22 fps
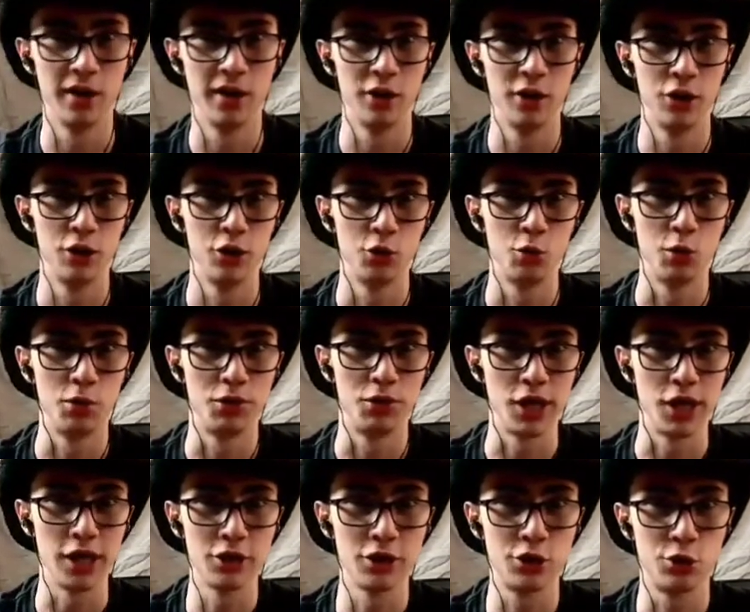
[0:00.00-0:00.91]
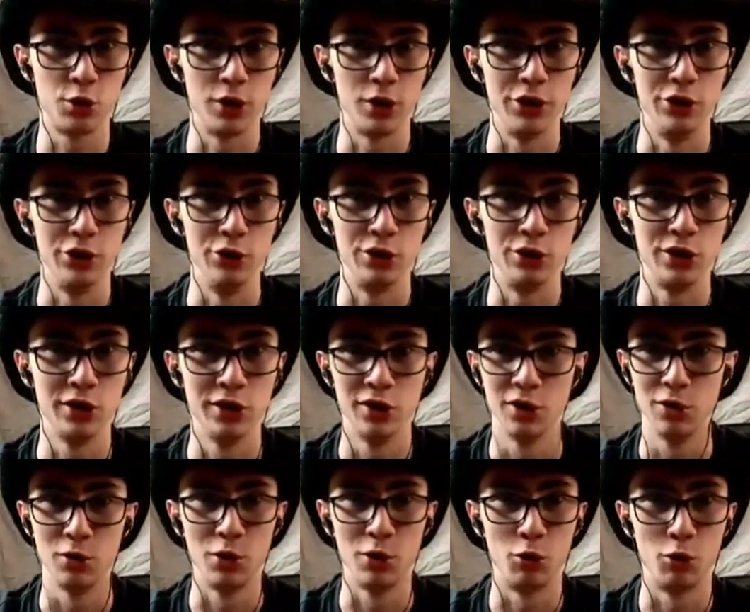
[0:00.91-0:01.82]
what dice do I use?
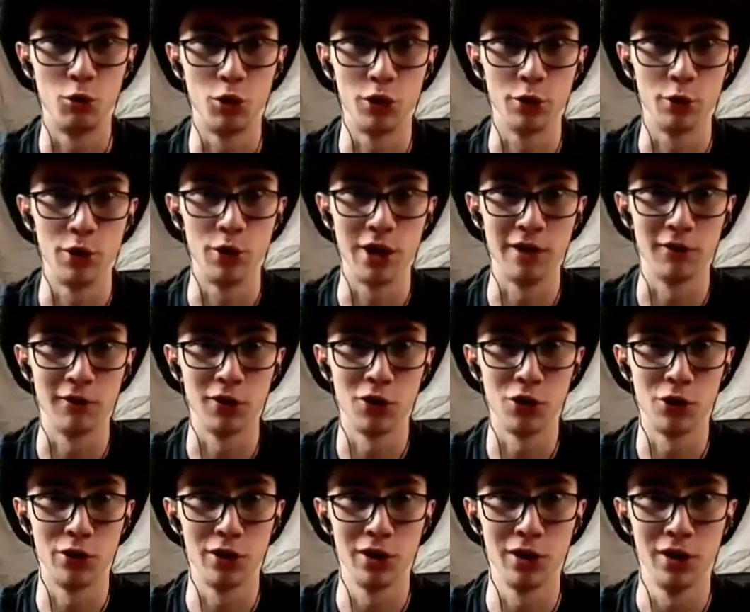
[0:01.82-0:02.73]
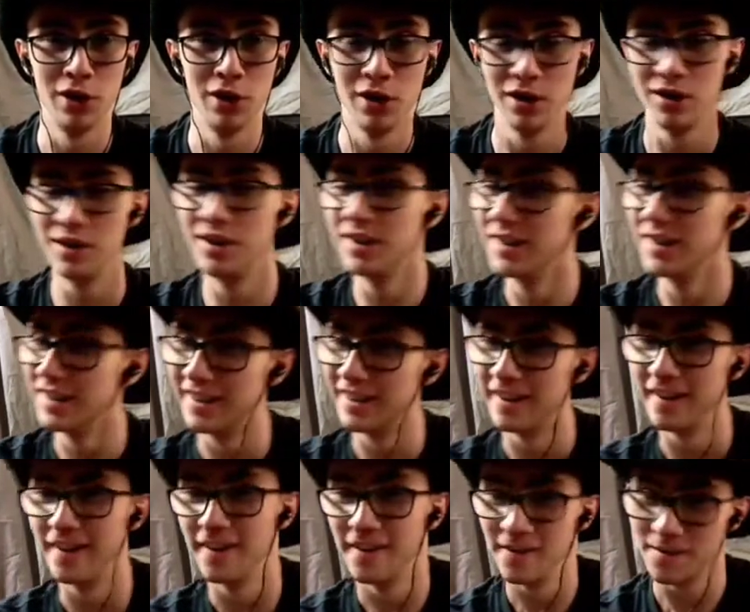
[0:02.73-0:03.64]
What do I roll?
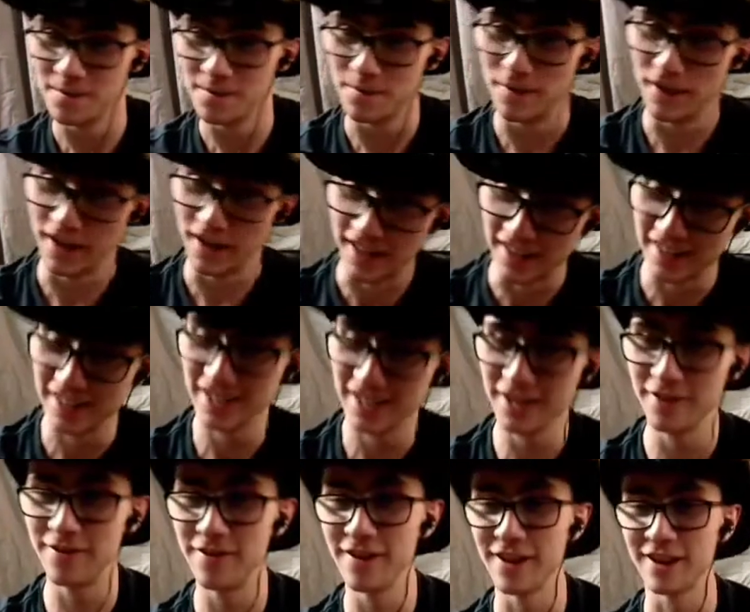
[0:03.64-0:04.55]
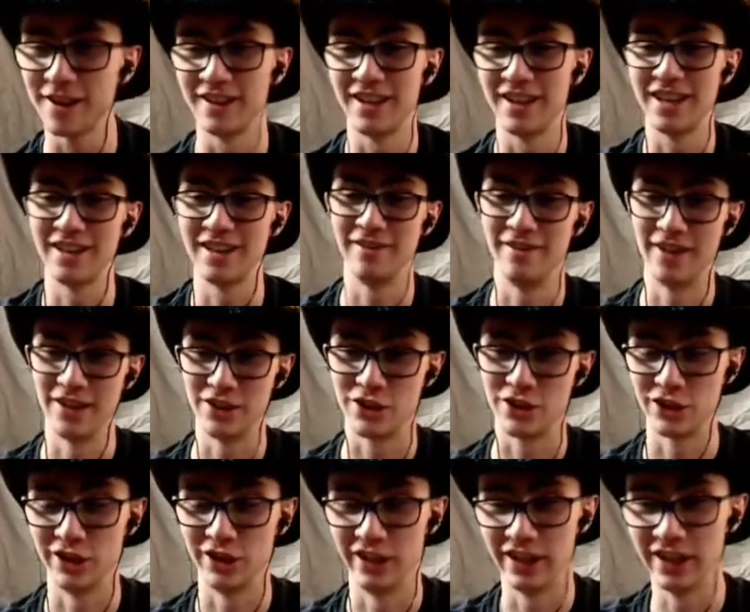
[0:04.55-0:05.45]
But he figured it out
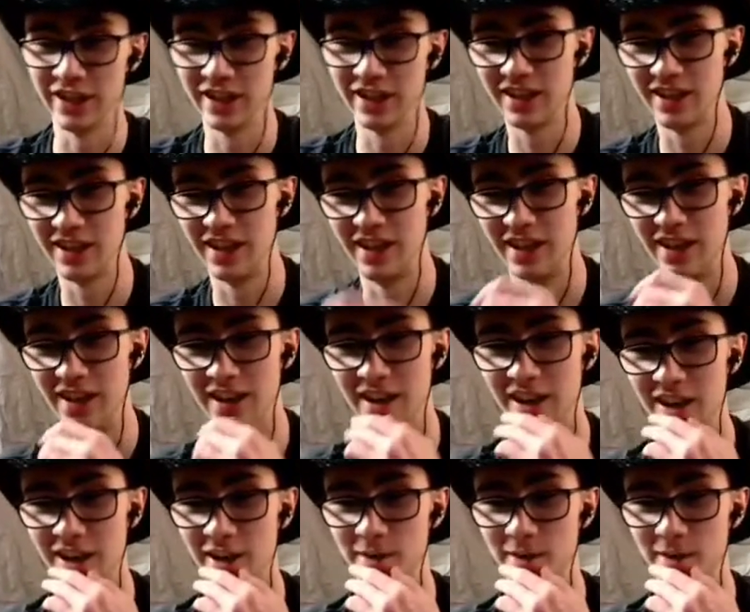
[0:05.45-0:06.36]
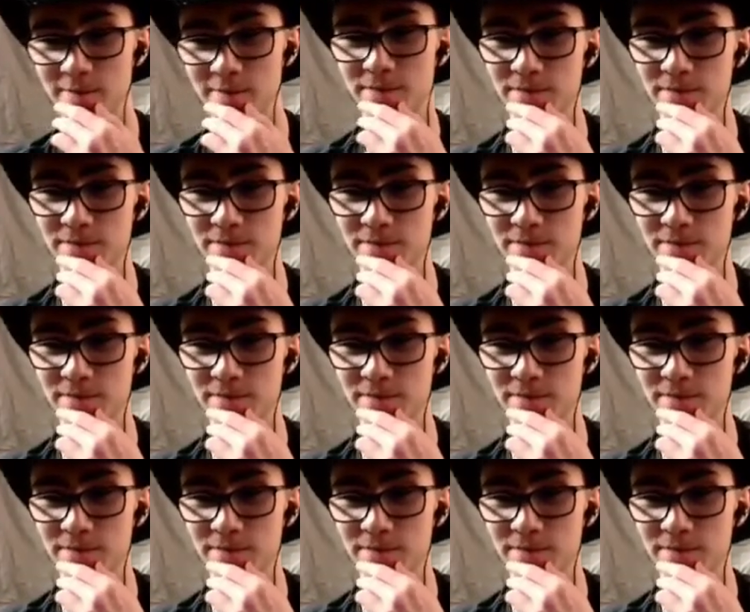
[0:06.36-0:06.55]
eventually. Okay,